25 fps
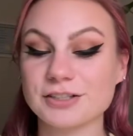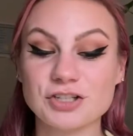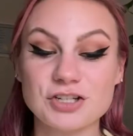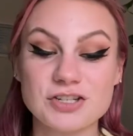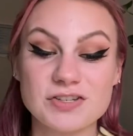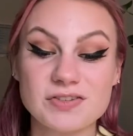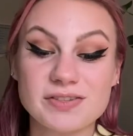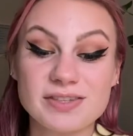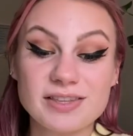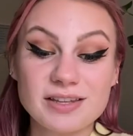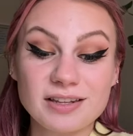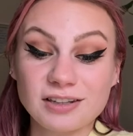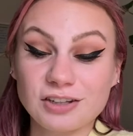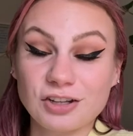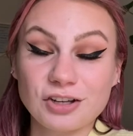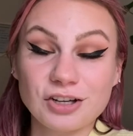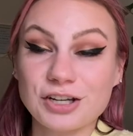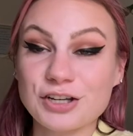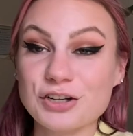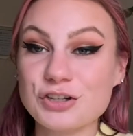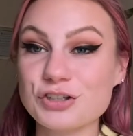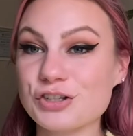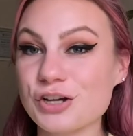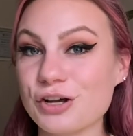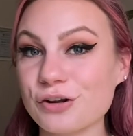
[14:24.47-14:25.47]
Just the look
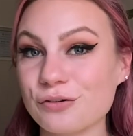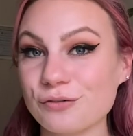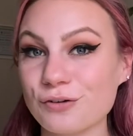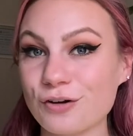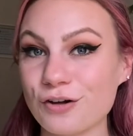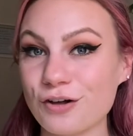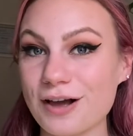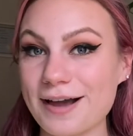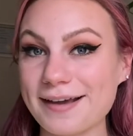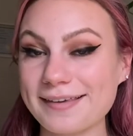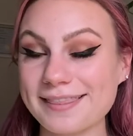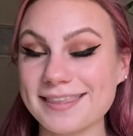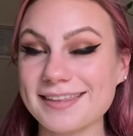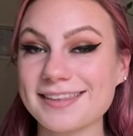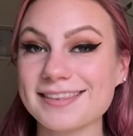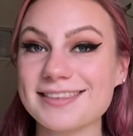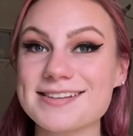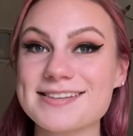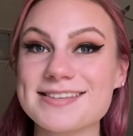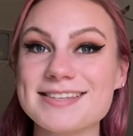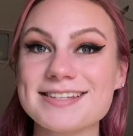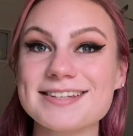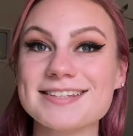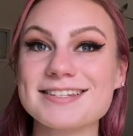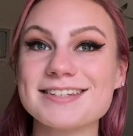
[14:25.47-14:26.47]
in general. I think
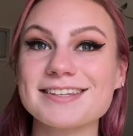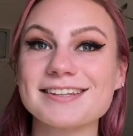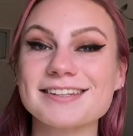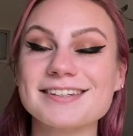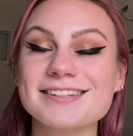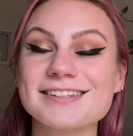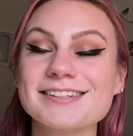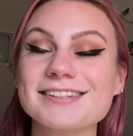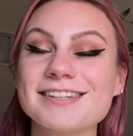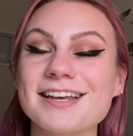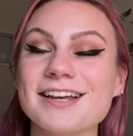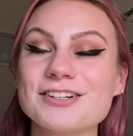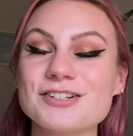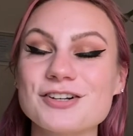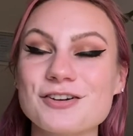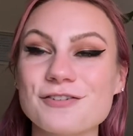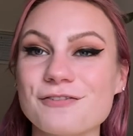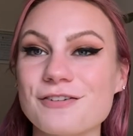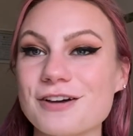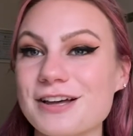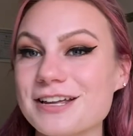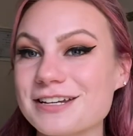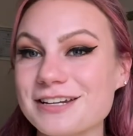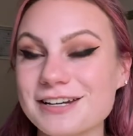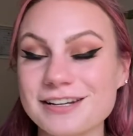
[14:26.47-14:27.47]
this is such a
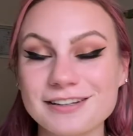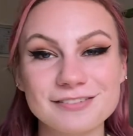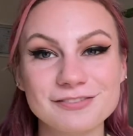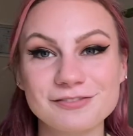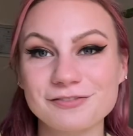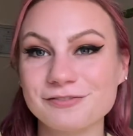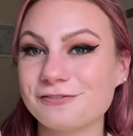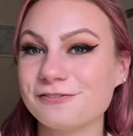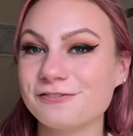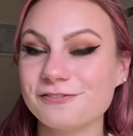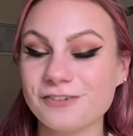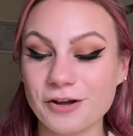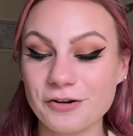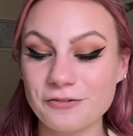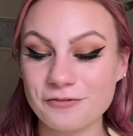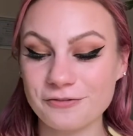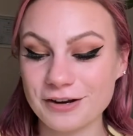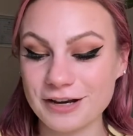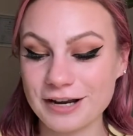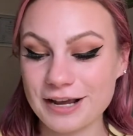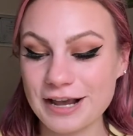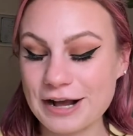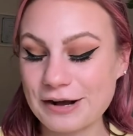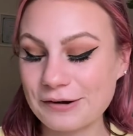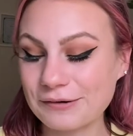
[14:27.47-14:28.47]
fun fun
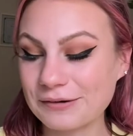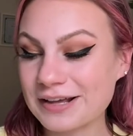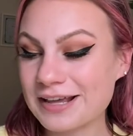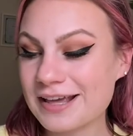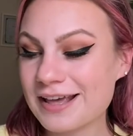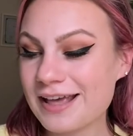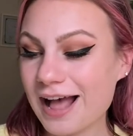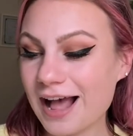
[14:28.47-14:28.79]
video.